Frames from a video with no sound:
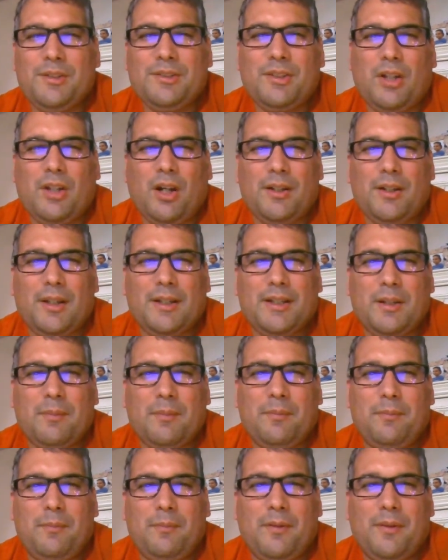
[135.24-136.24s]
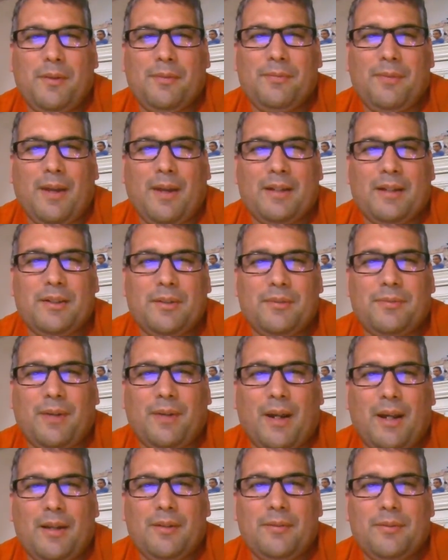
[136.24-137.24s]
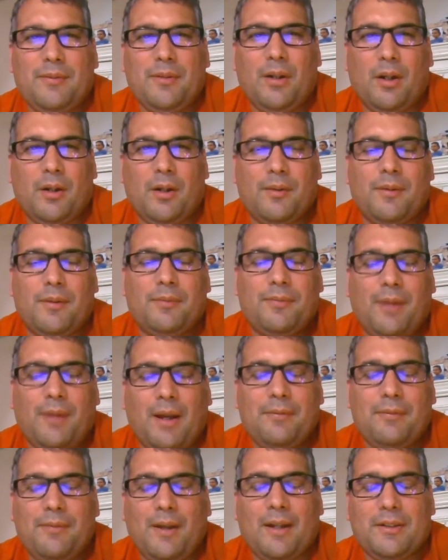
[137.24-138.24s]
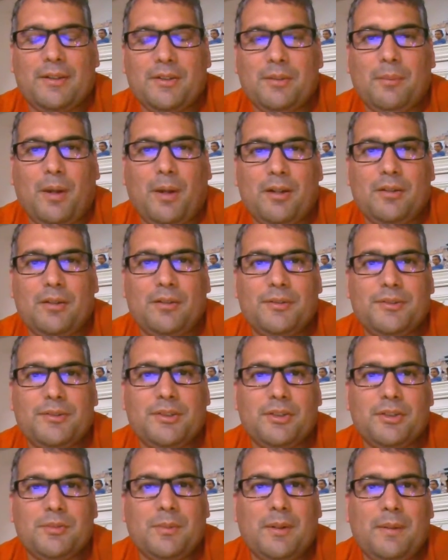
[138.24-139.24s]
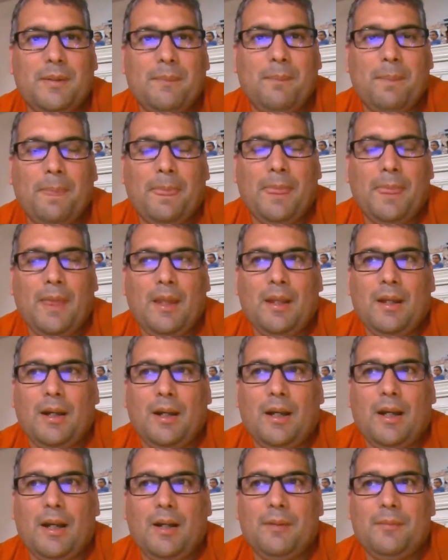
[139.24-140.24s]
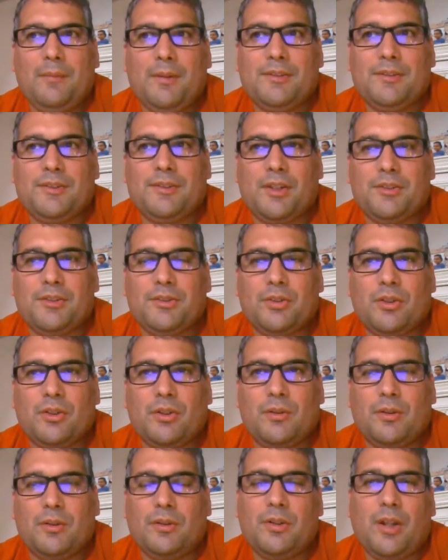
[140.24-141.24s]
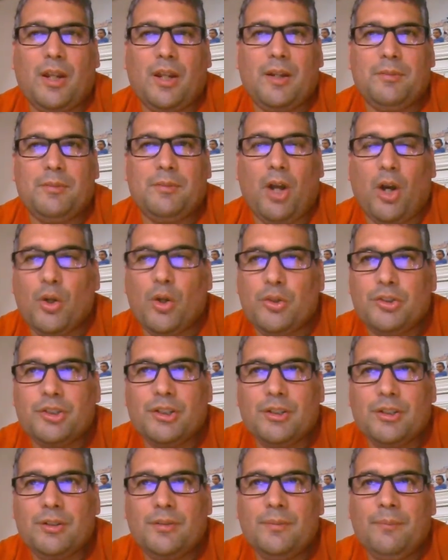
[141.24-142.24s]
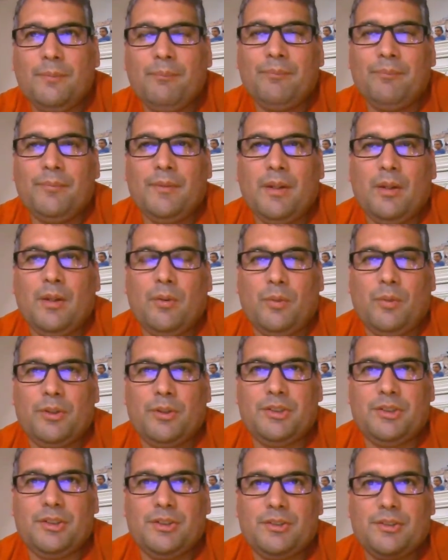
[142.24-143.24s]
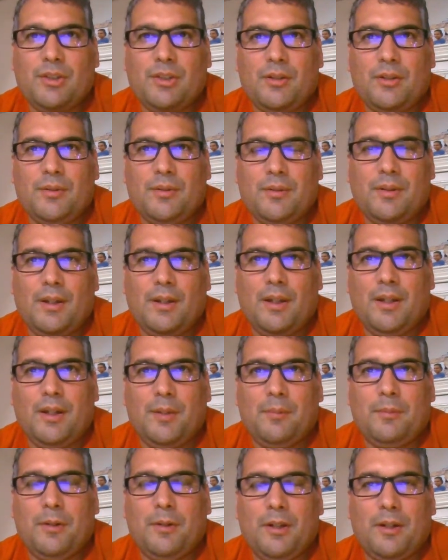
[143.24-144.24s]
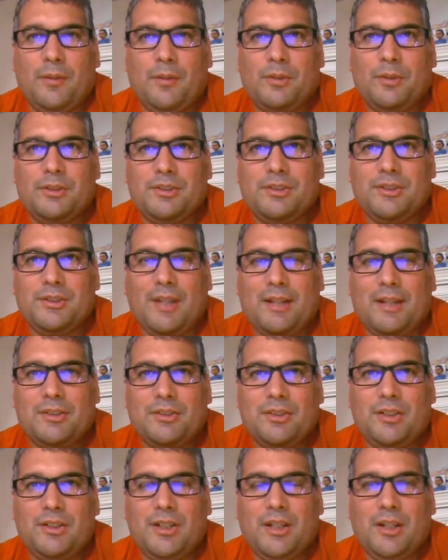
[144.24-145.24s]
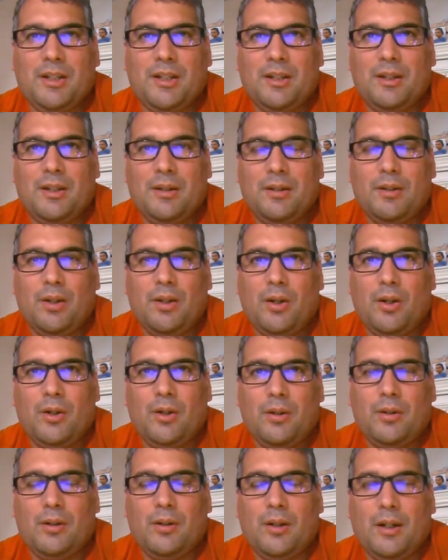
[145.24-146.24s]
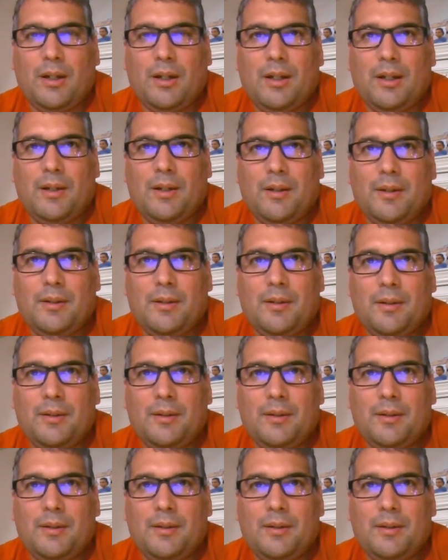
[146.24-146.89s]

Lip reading: called like the factor five, or the 5-factor model. Excuse me. It's also named Ocean, which is which is actually the